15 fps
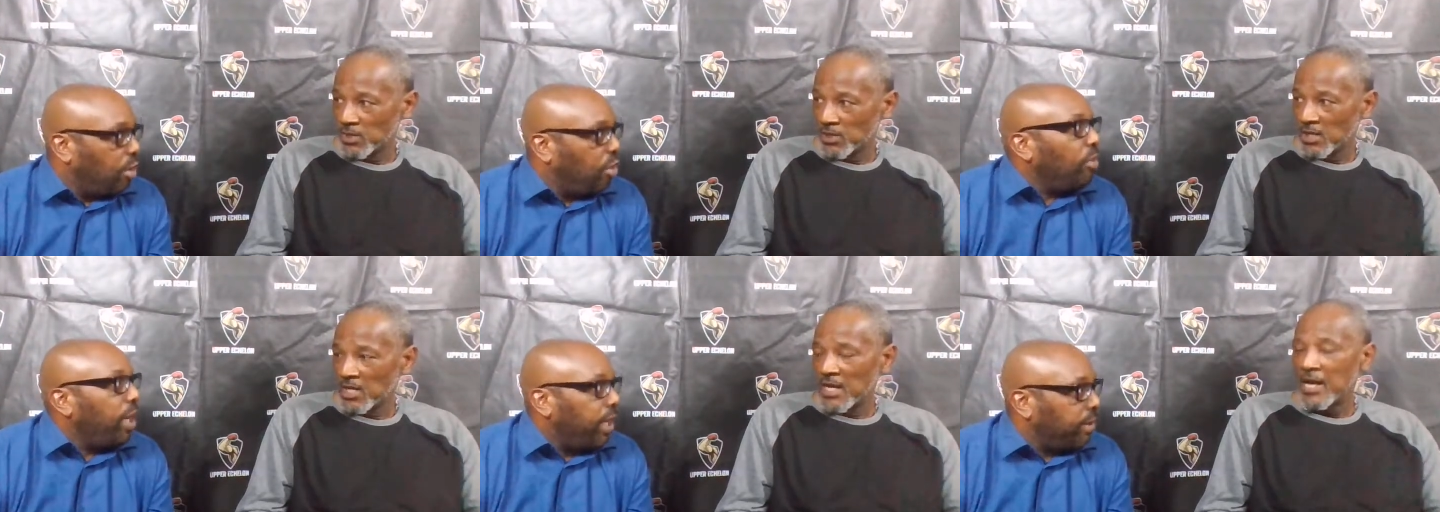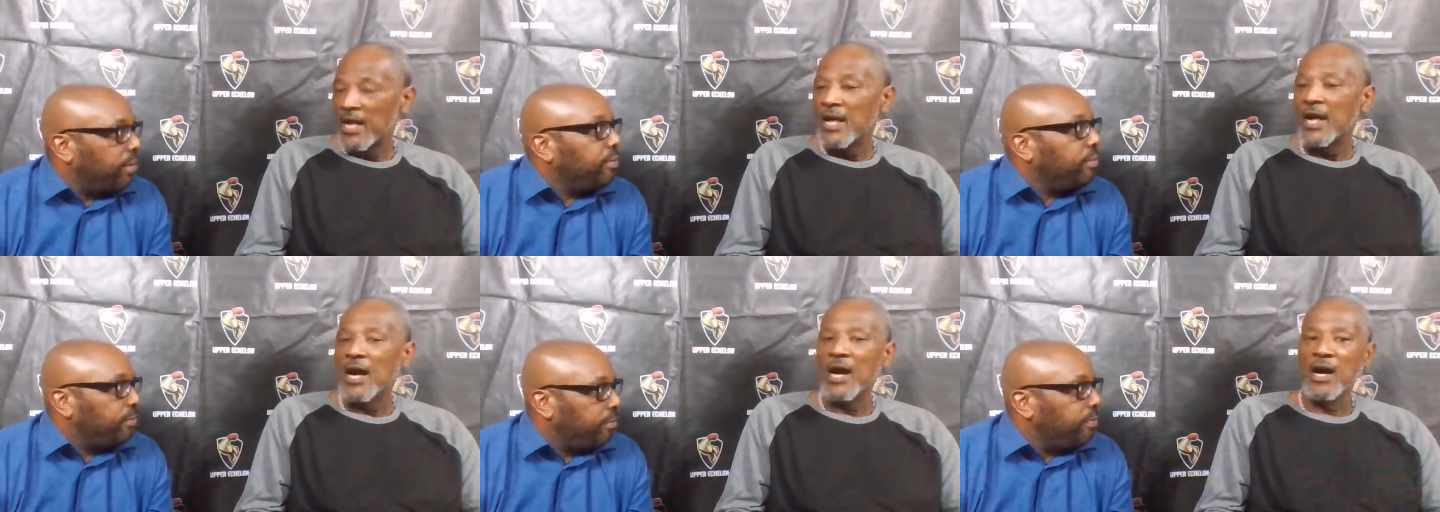Speaker 1: Correct.
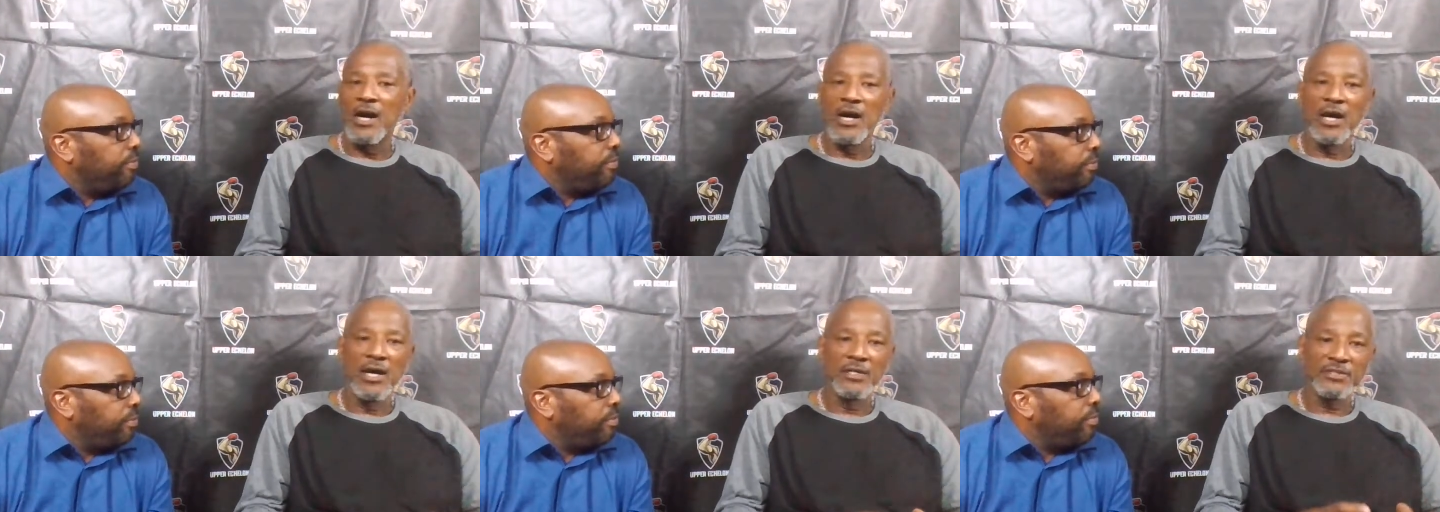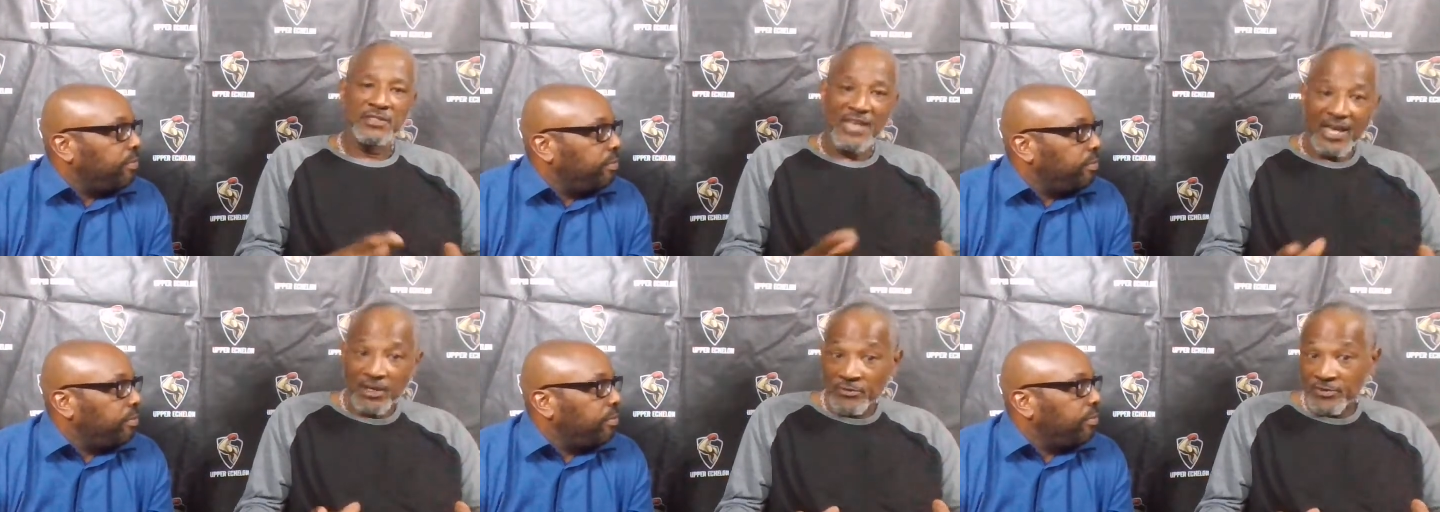Uh,
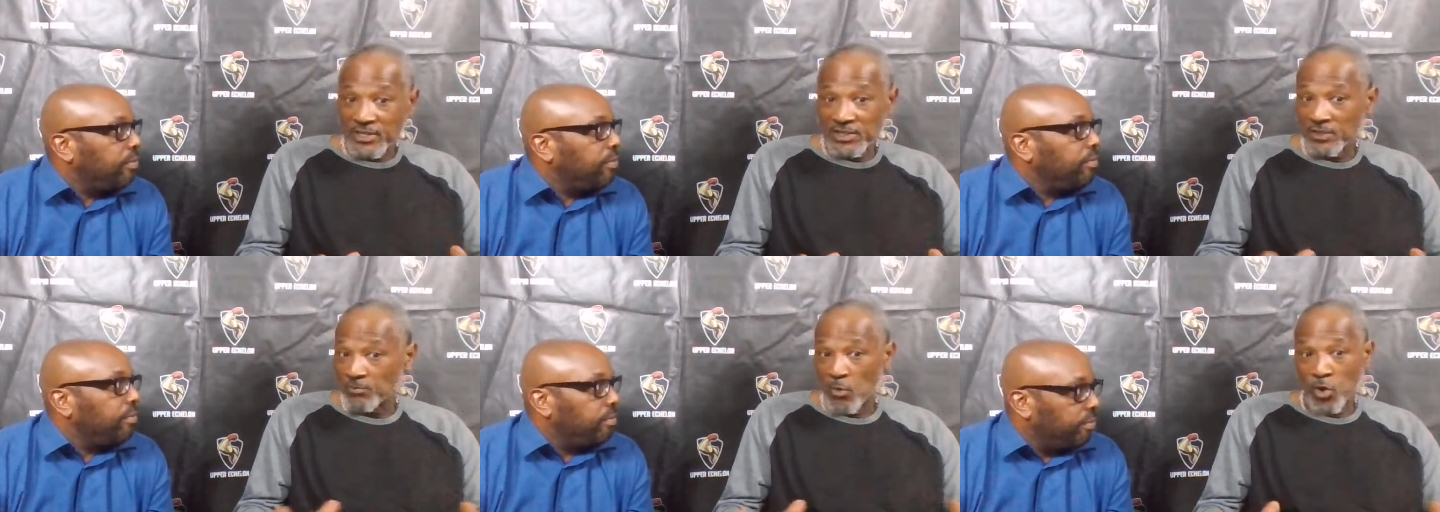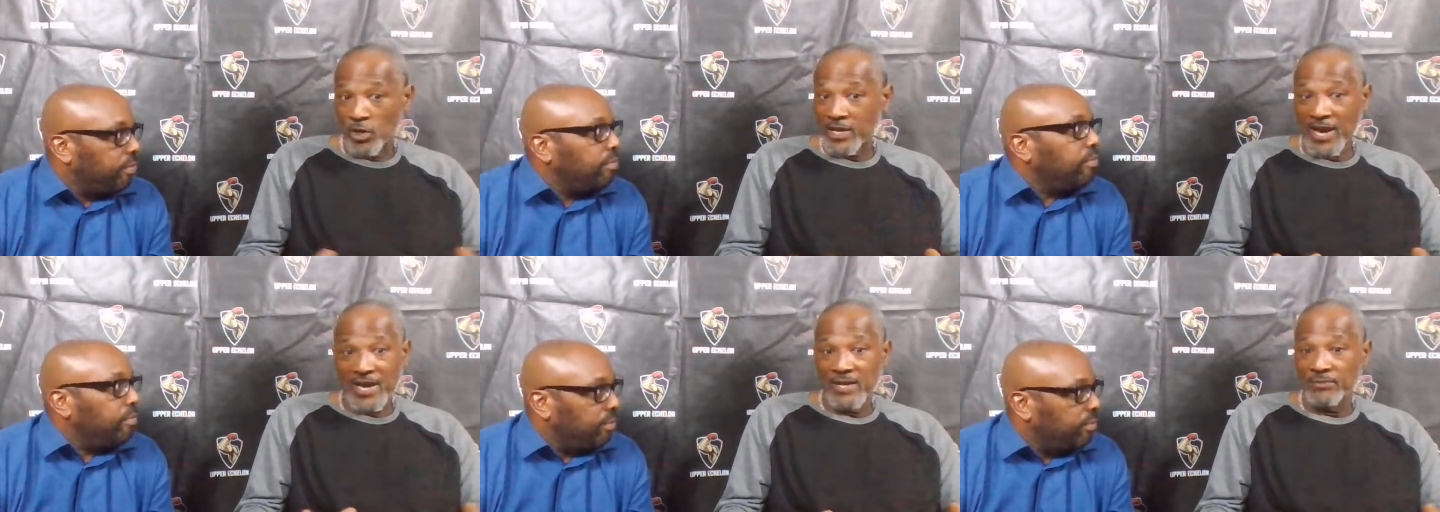television,
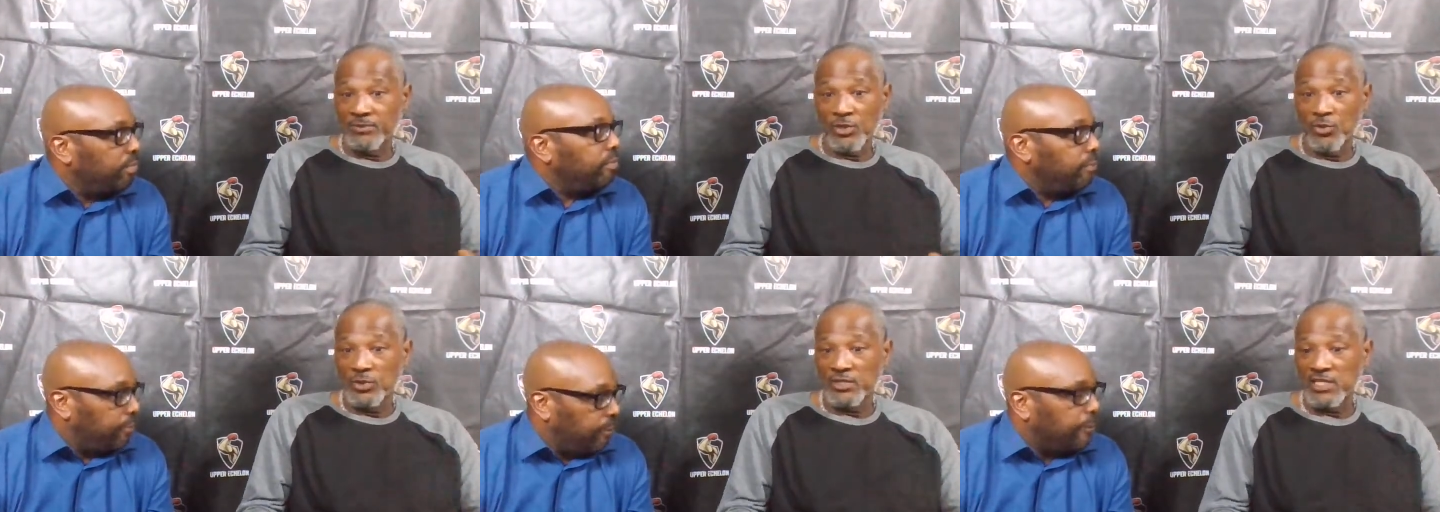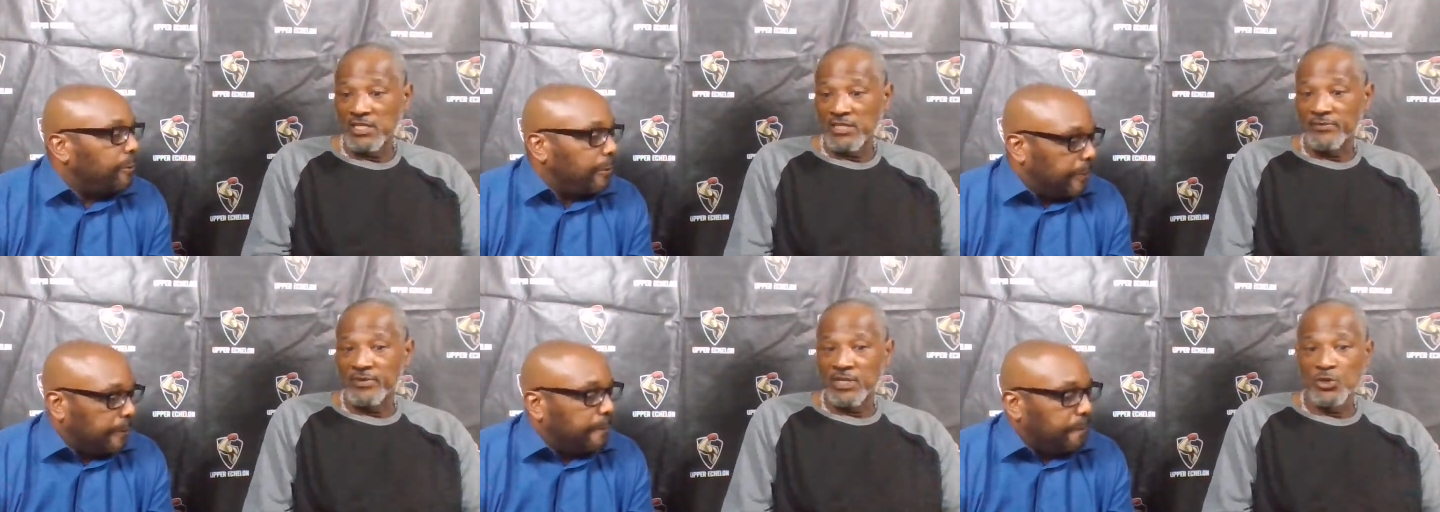more games on
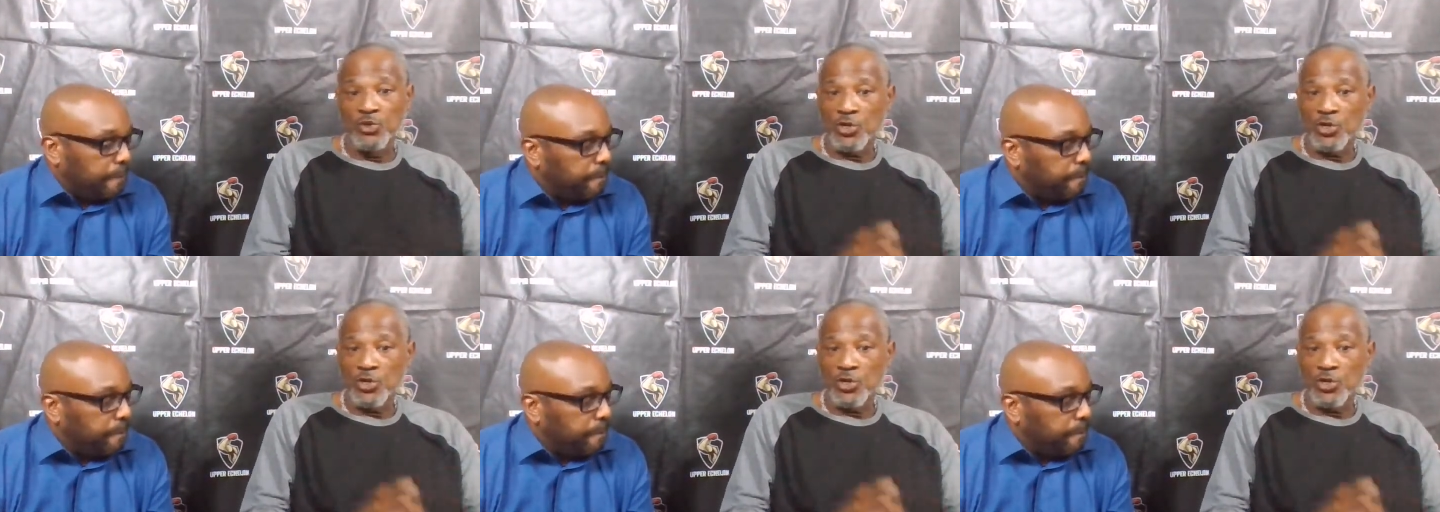TV.